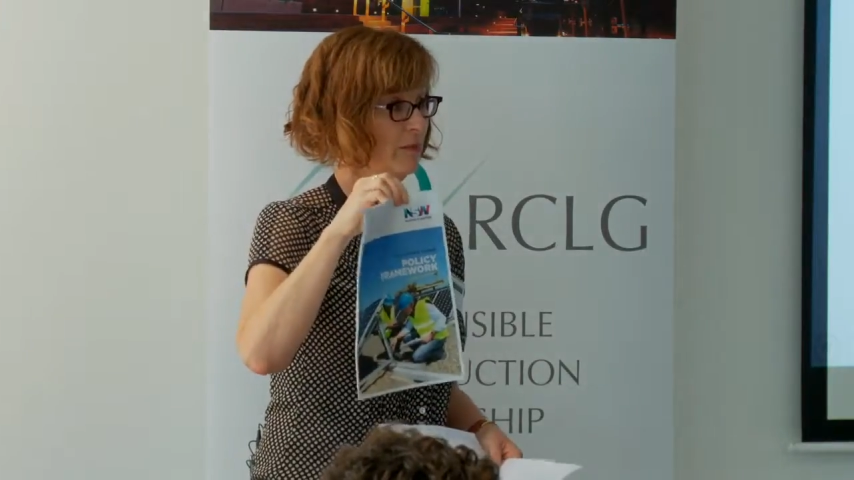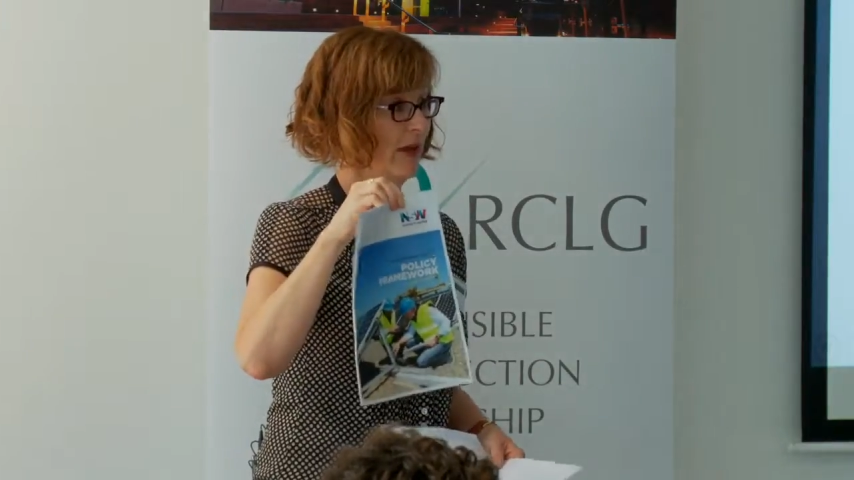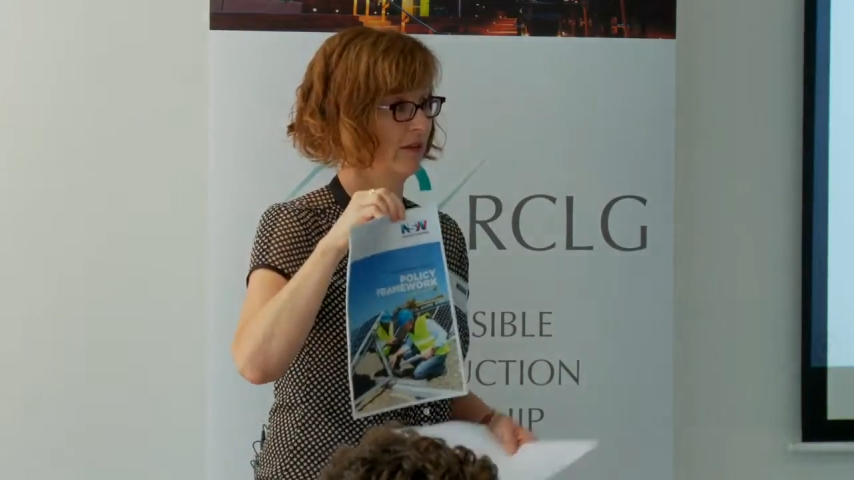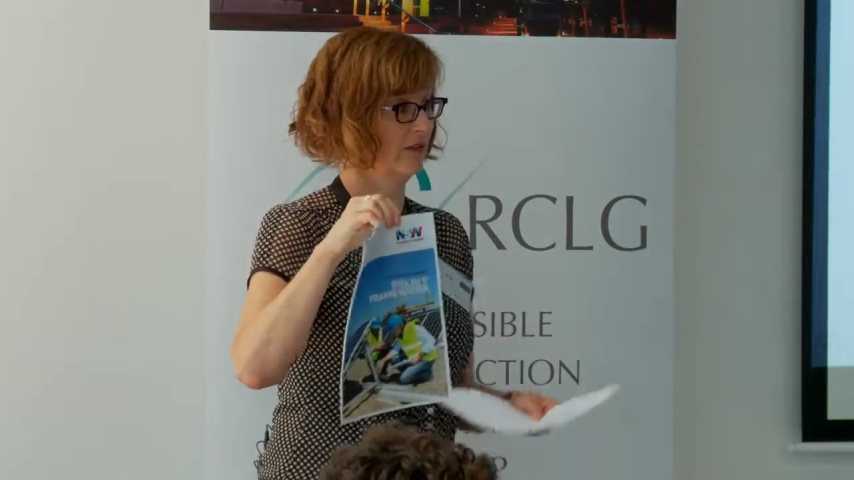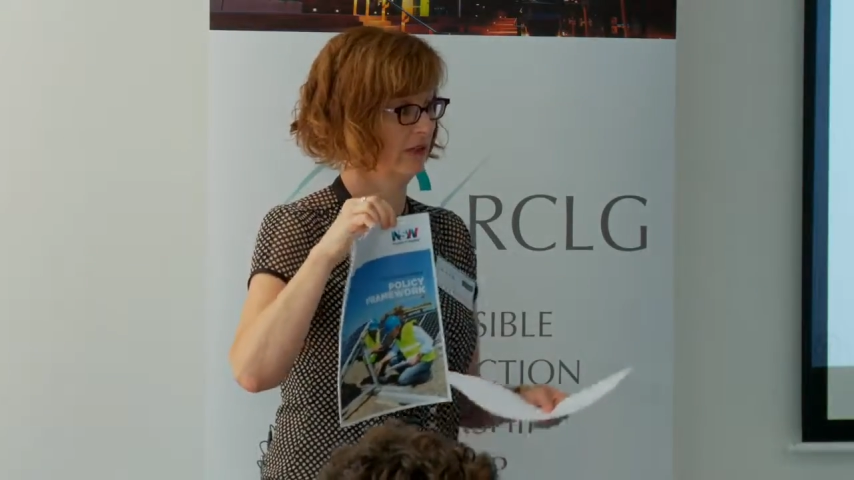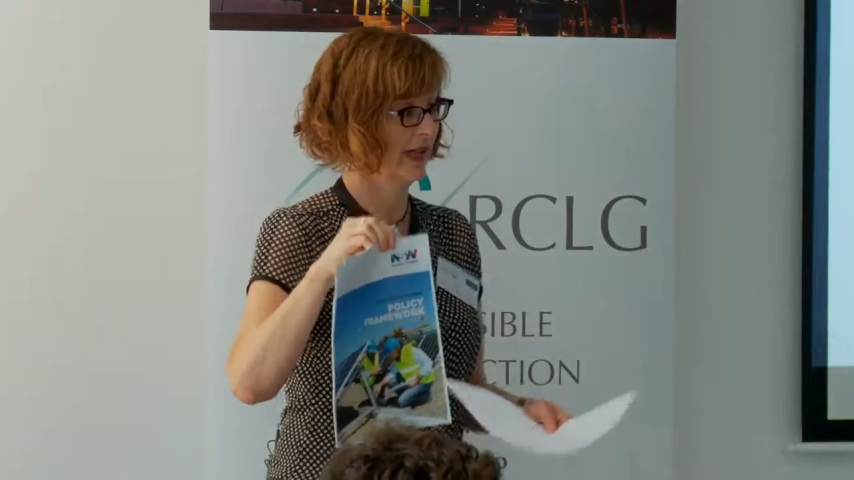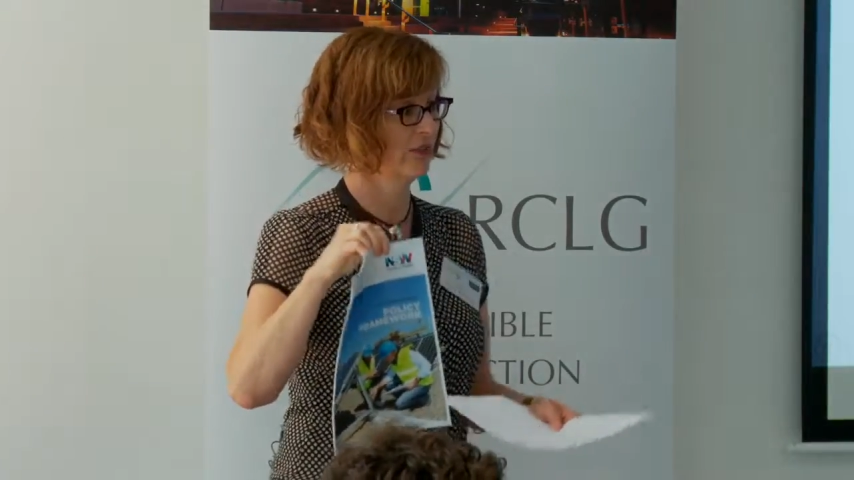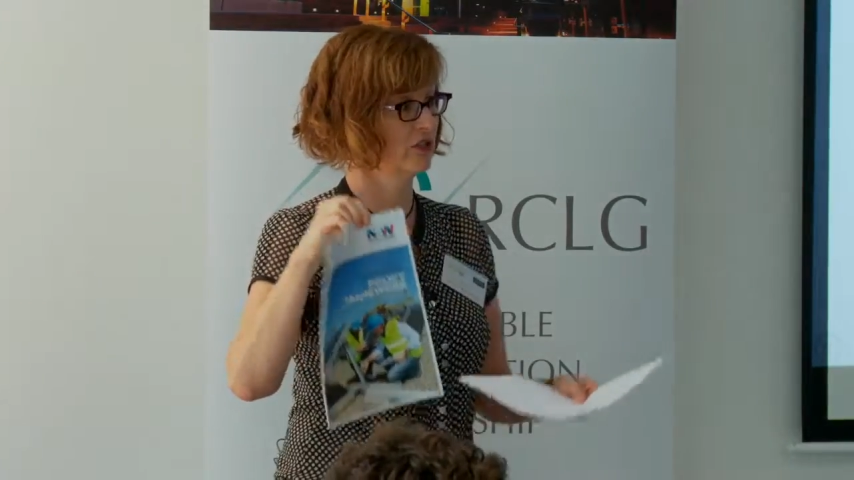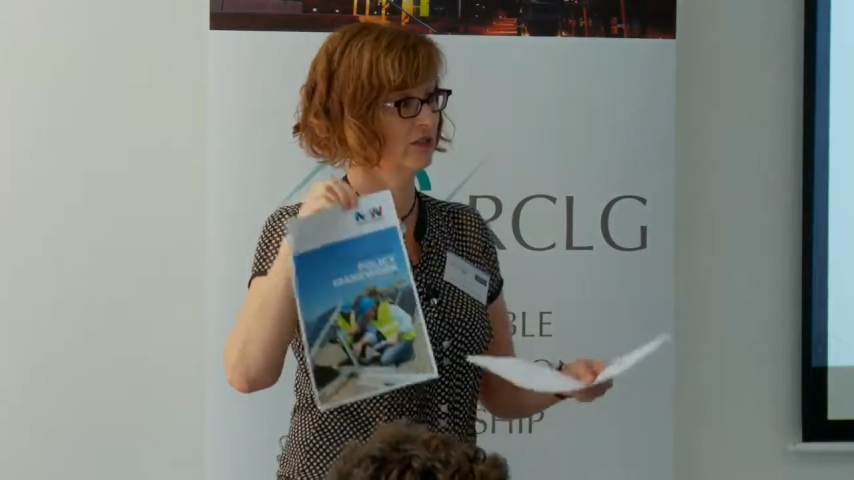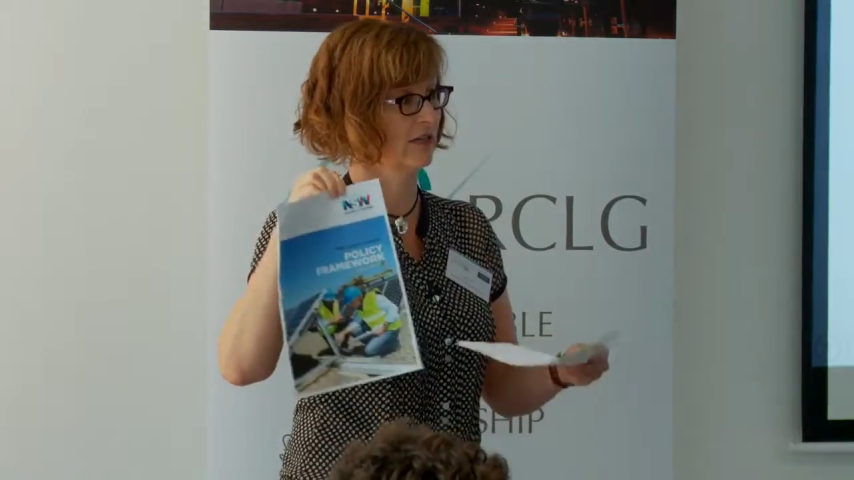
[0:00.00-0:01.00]
about the
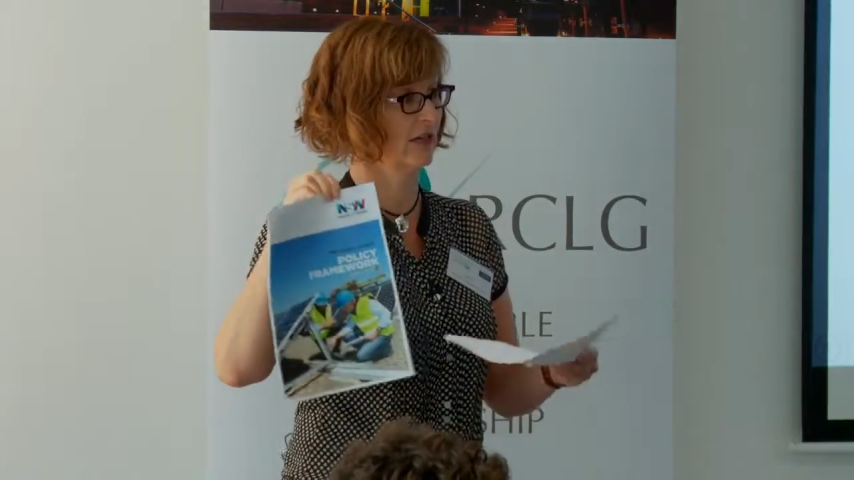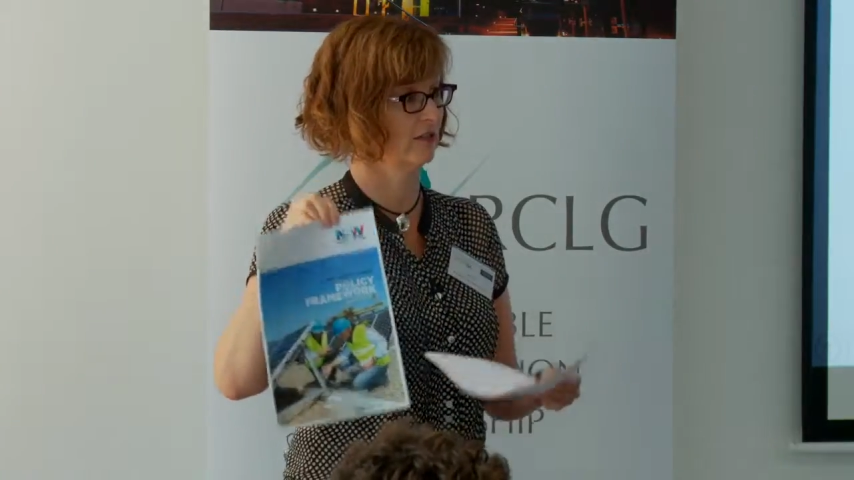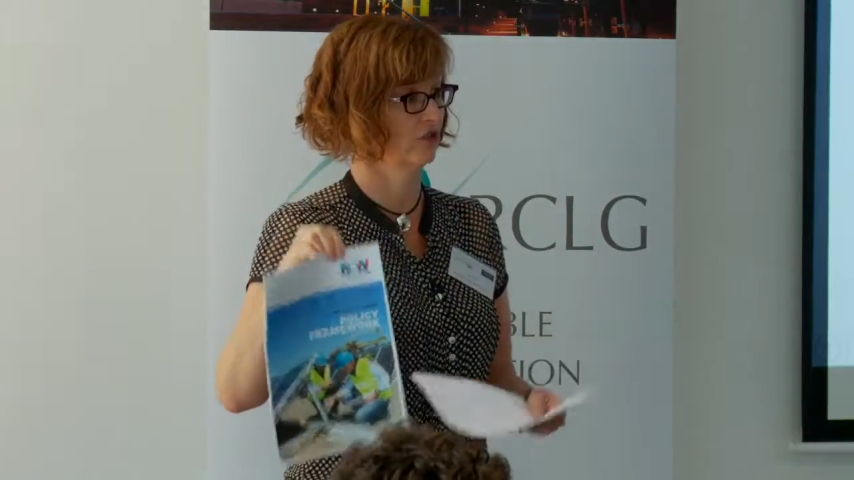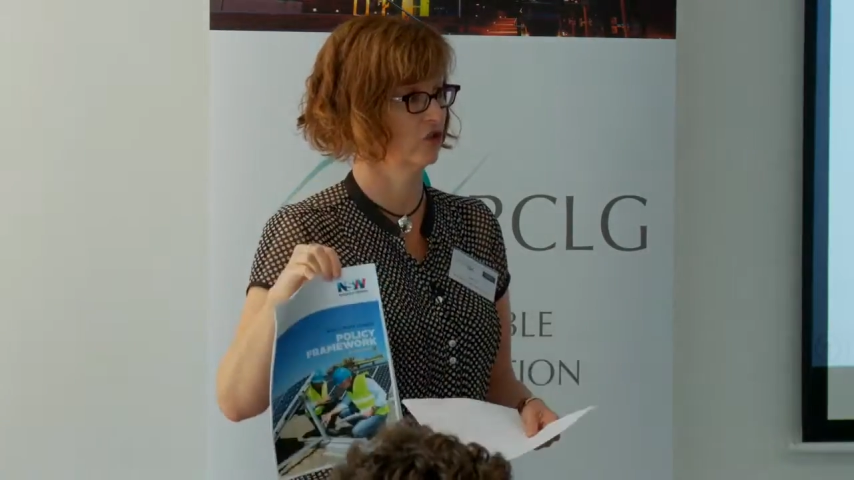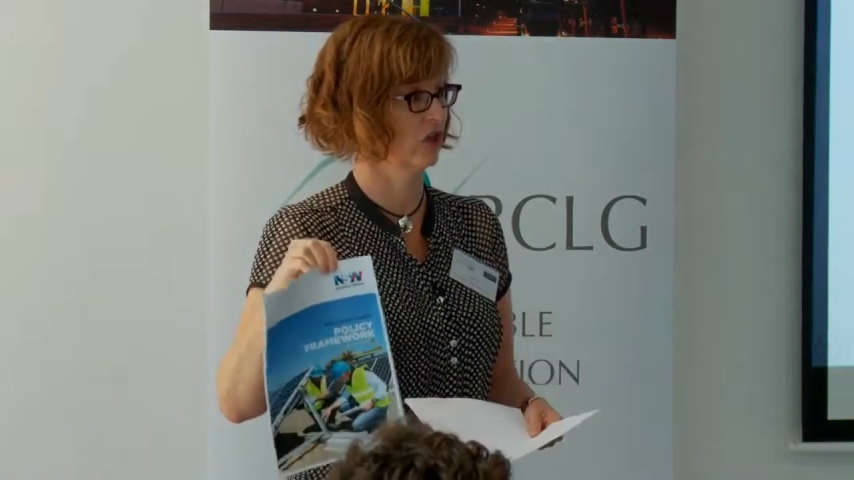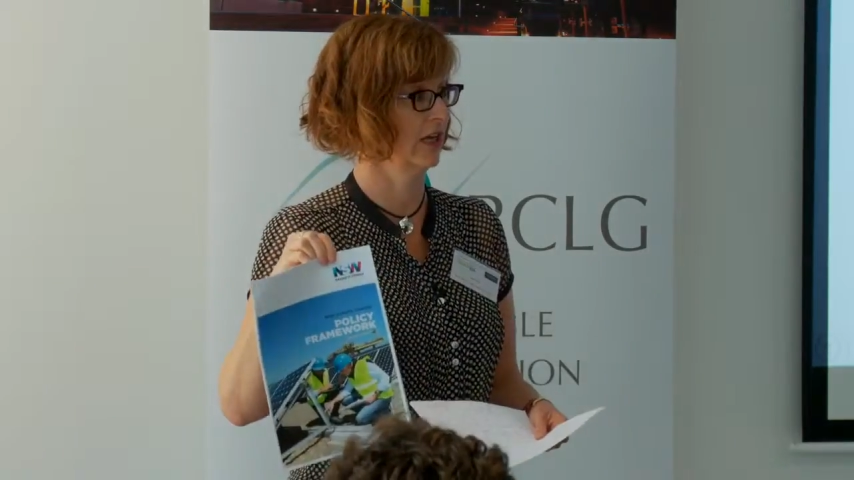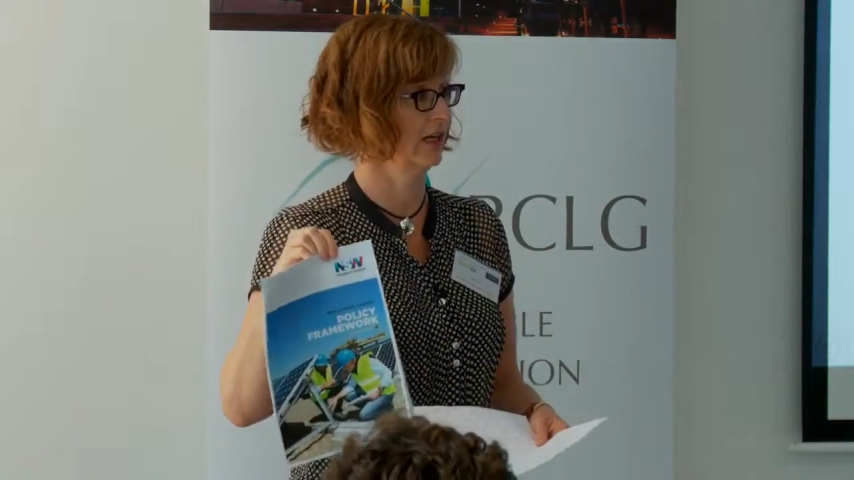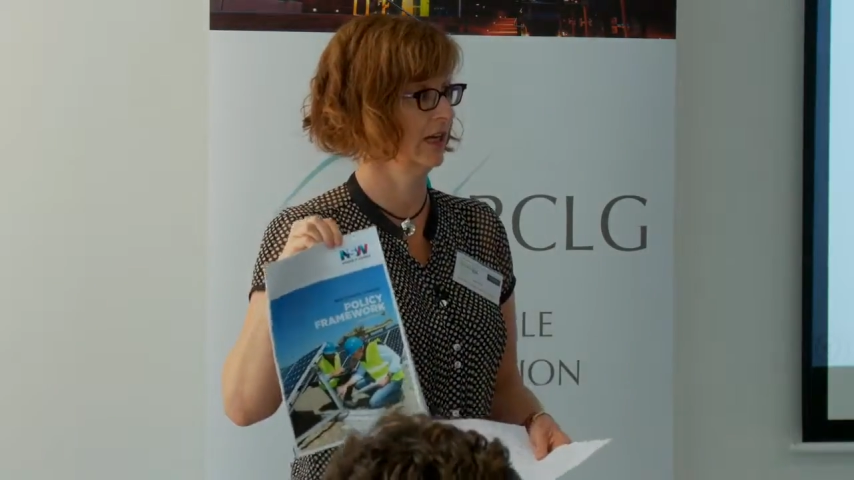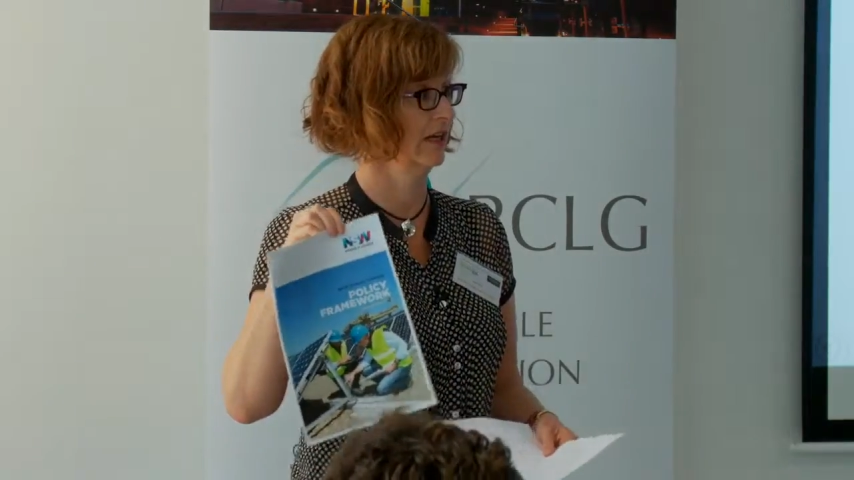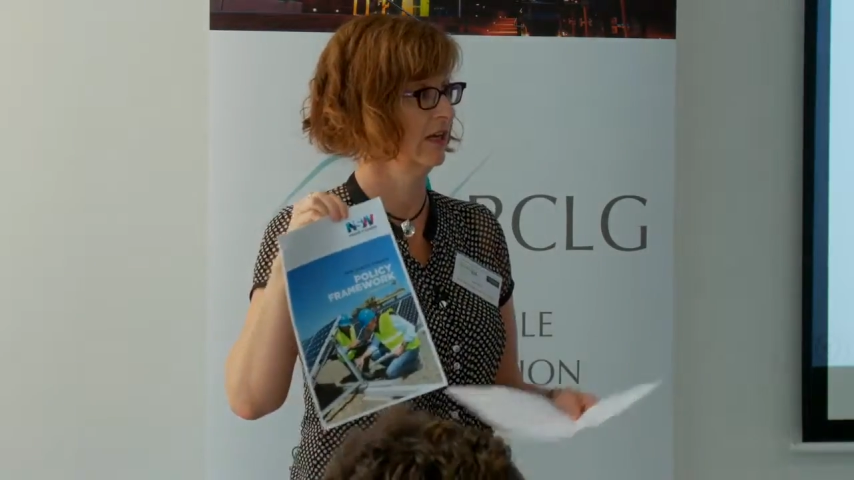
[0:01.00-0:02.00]
largest state in
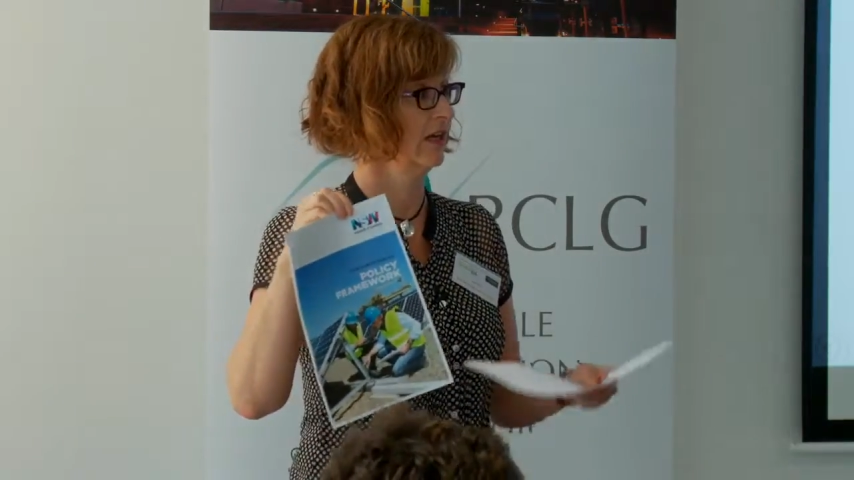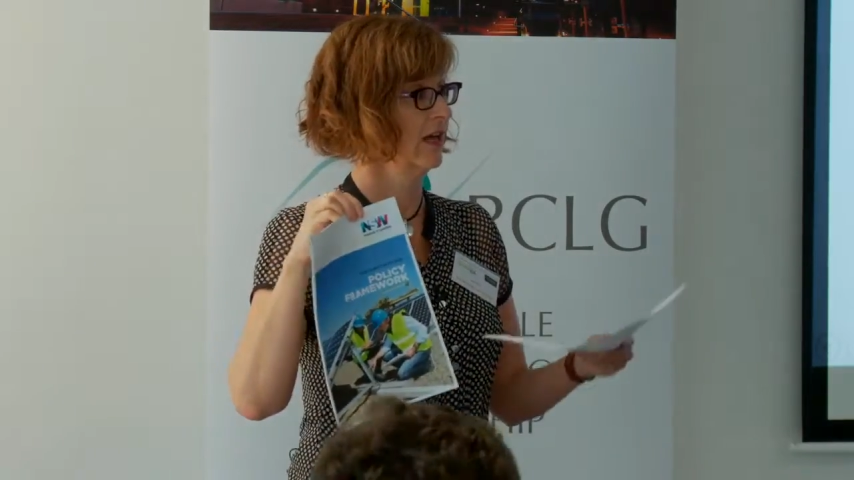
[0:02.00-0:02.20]
Australia